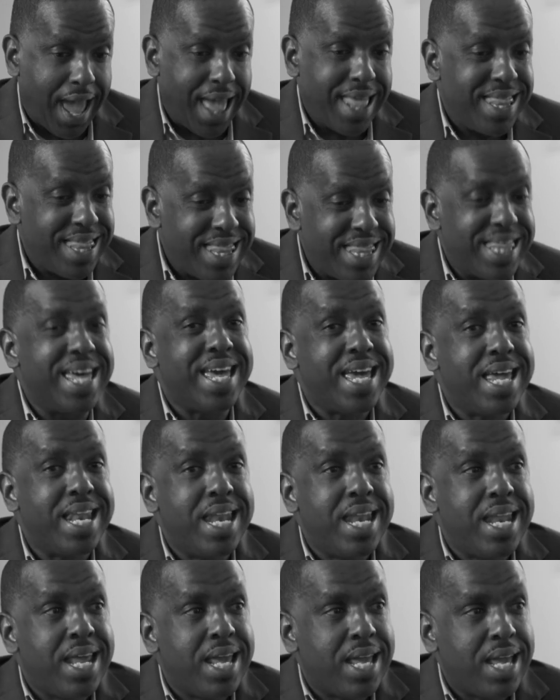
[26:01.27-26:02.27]
And
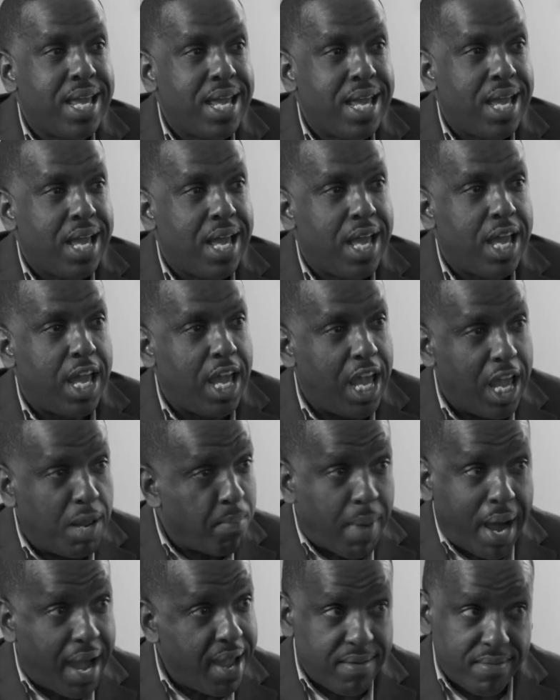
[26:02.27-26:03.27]
then
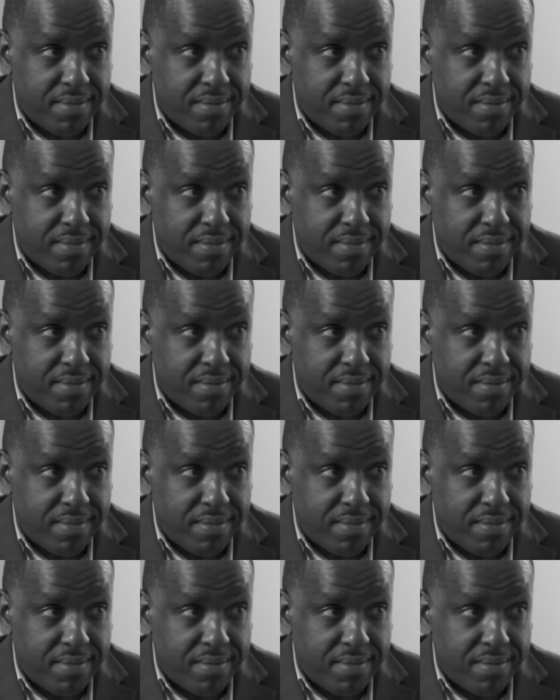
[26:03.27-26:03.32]
in my